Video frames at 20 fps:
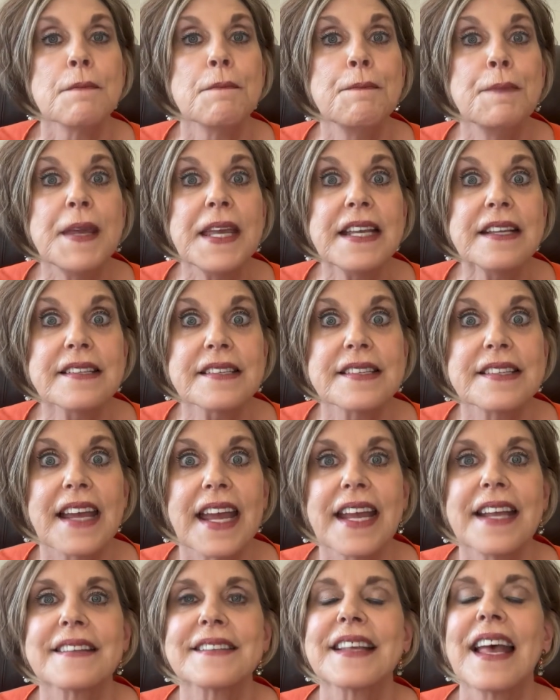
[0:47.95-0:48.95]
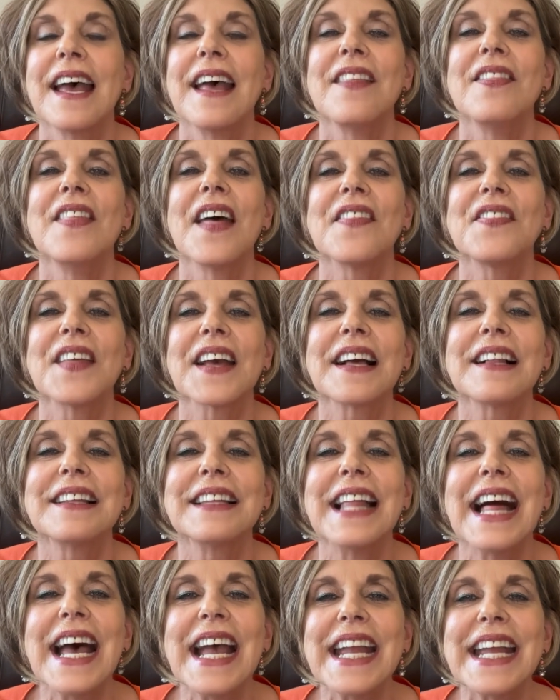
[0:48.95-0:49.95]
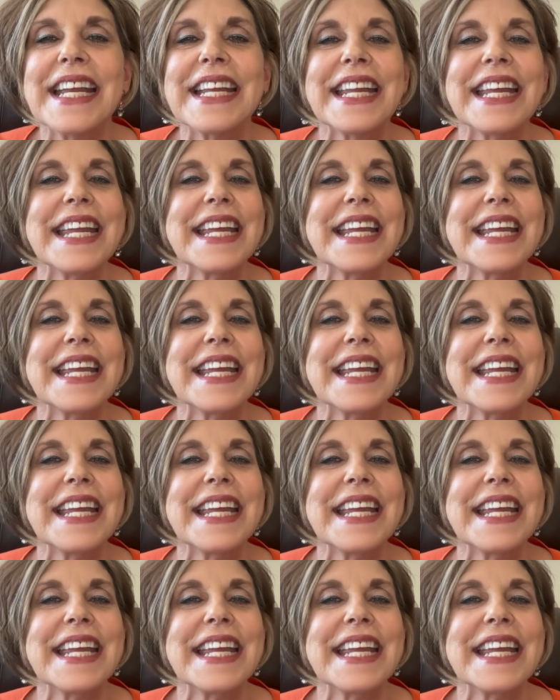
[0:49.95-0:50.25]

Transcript: B states that the client